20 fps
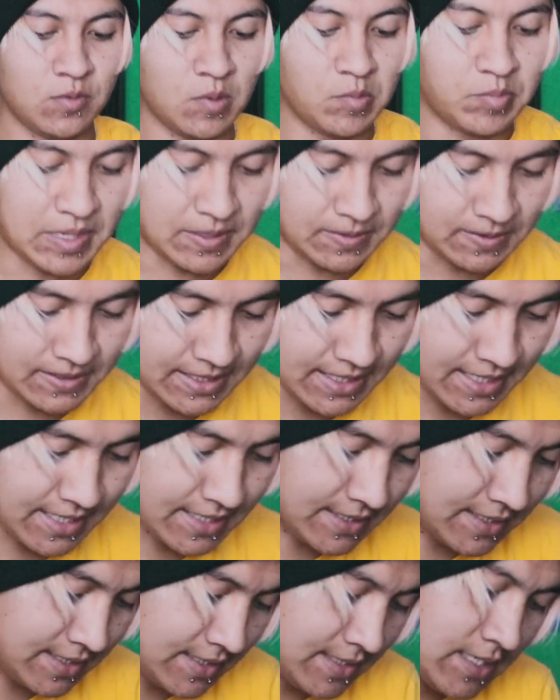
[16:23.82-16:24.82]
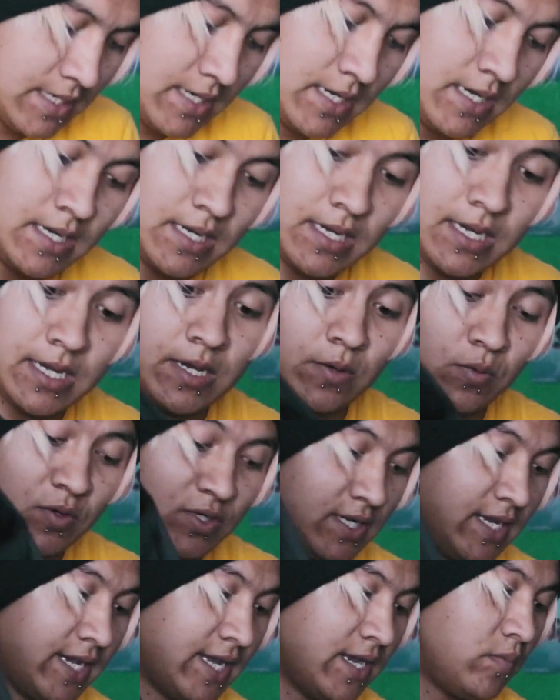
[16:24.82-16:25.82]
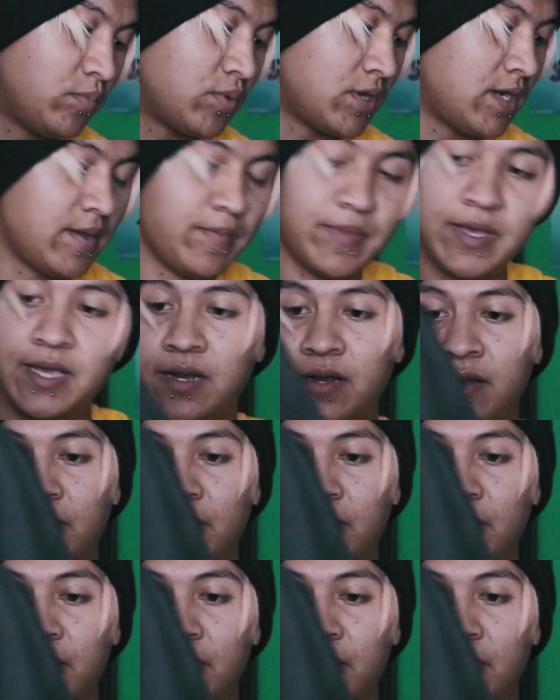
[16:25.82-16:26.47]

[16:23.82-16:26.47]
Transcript: know about this, which again, I'll probably make